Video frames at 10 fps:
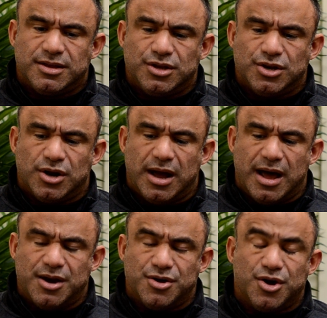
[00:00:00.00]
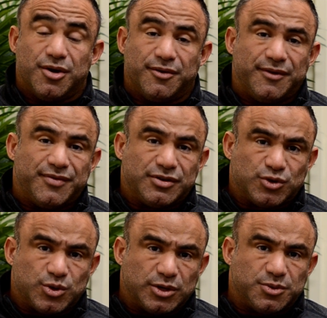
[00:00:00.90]
You know, I, I don't know if it's
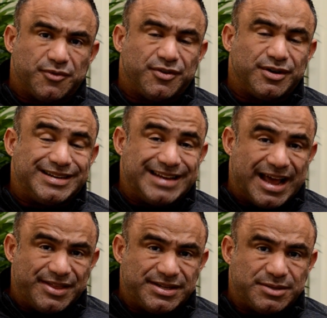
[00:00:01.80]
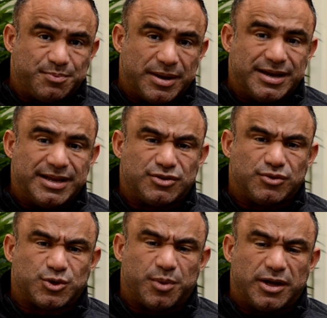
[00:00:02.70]
responsible for deaths, but it's
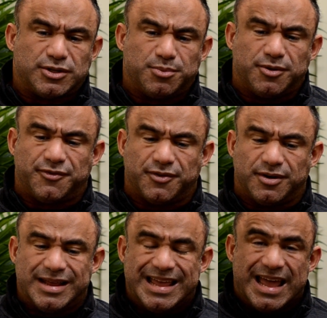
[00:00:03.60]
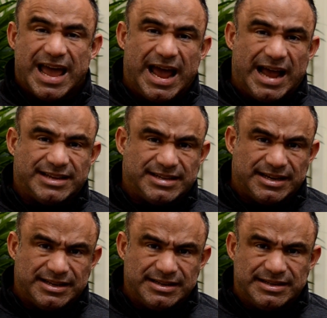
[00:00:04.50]
responsible for
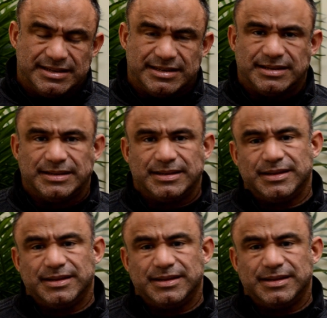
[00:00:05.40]
accidents.